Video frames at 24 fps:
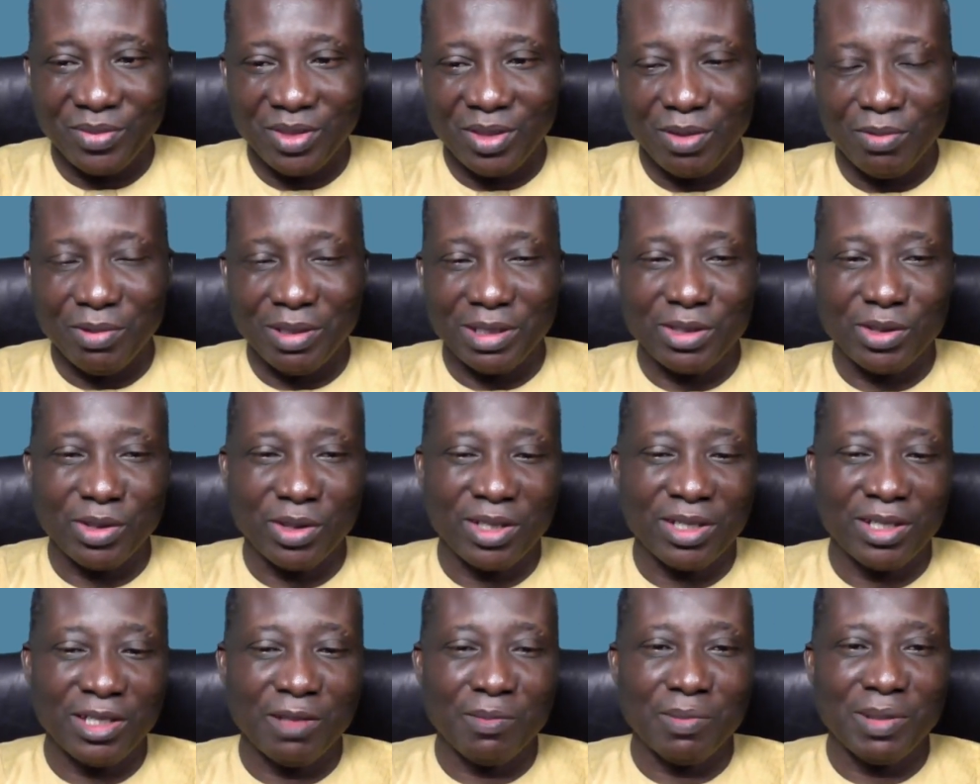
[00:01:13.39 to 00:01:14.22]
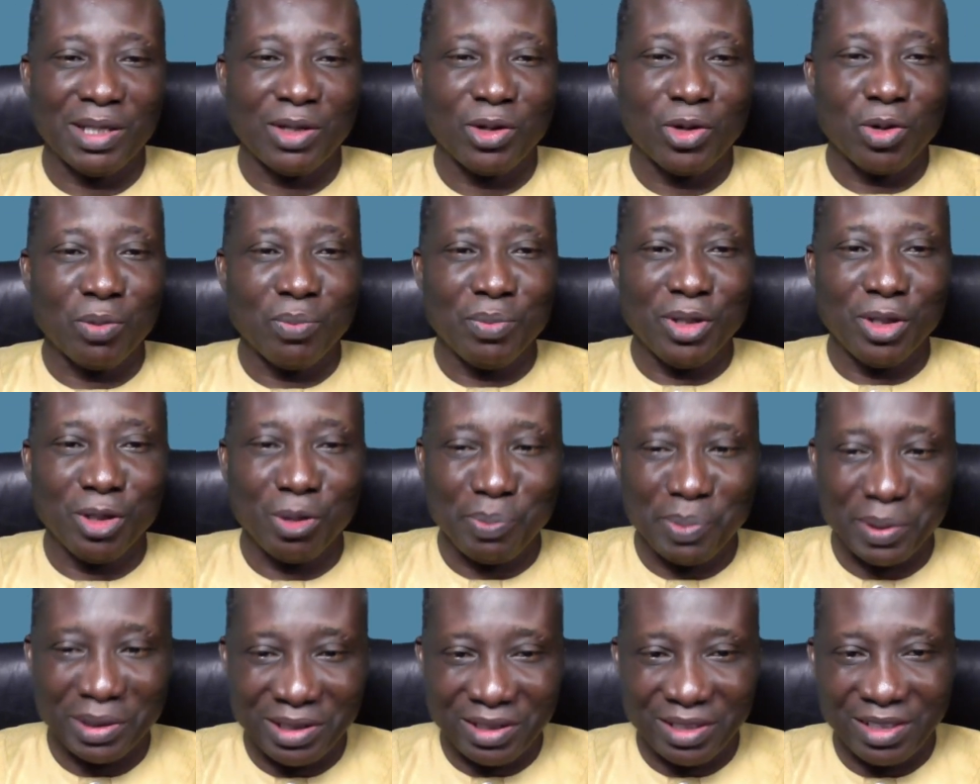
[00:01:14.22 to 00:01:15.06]
We're talking about
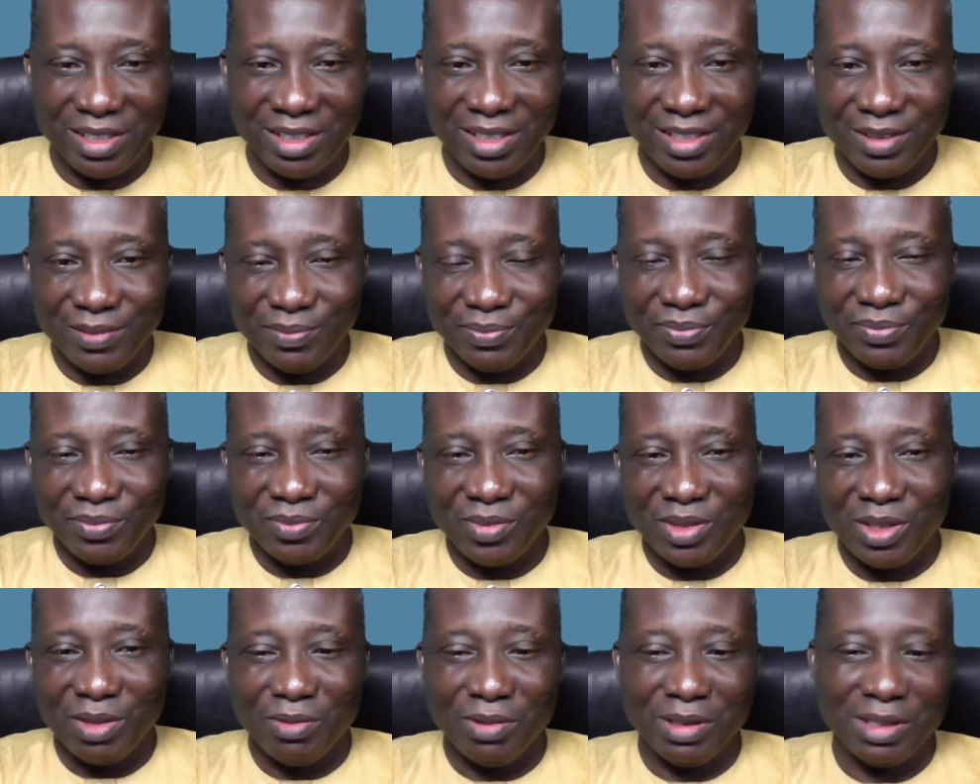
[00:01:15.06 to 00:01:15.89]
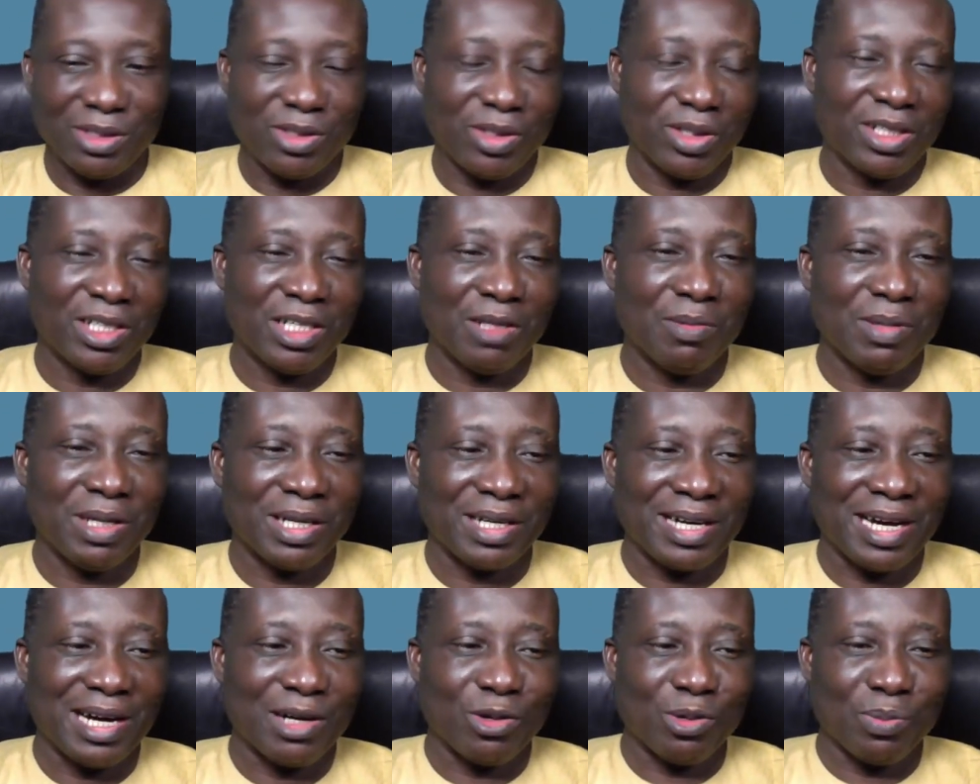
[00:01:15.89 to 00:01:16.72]
homeopathy. We're talking about
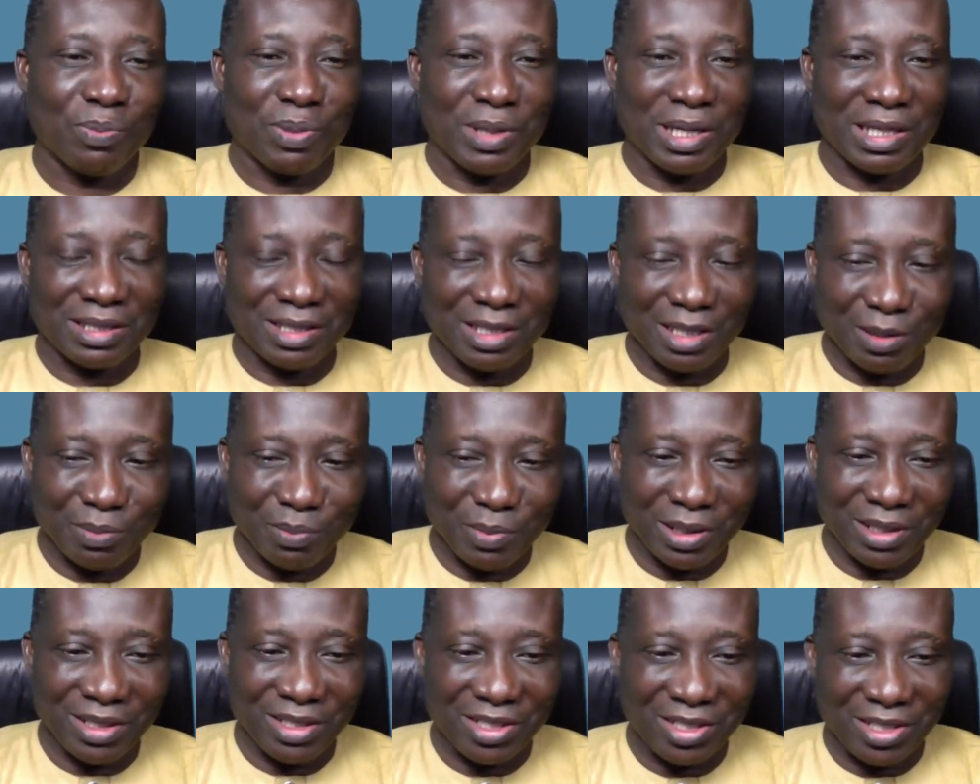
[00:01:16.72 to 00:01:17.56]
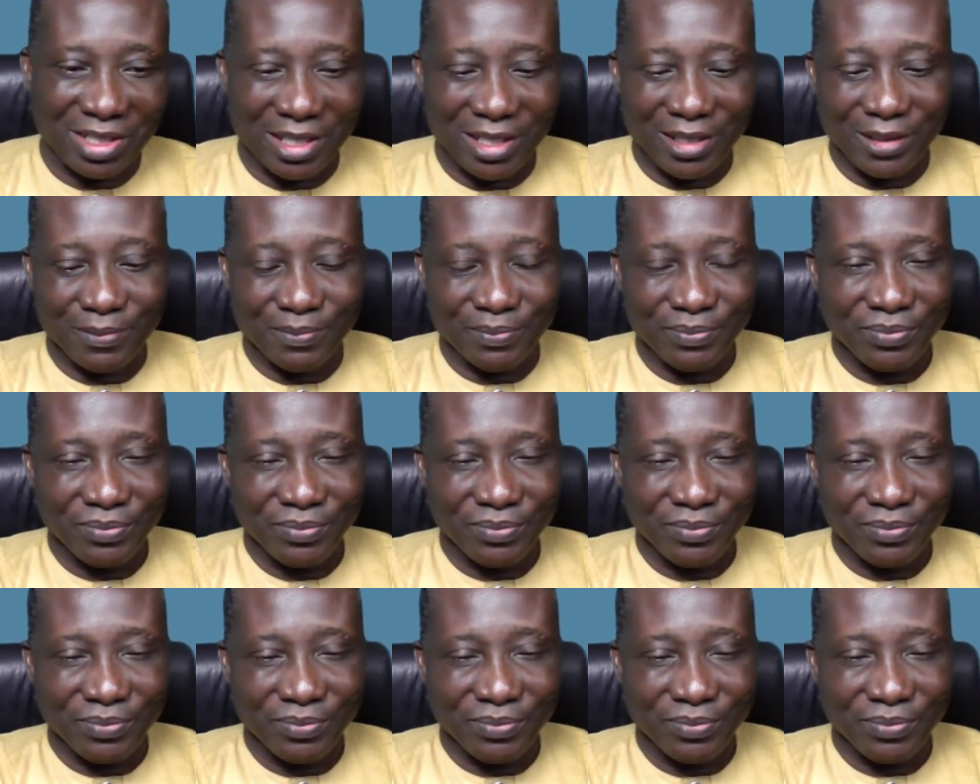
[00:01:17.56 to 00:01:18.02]
chiropractic medicine,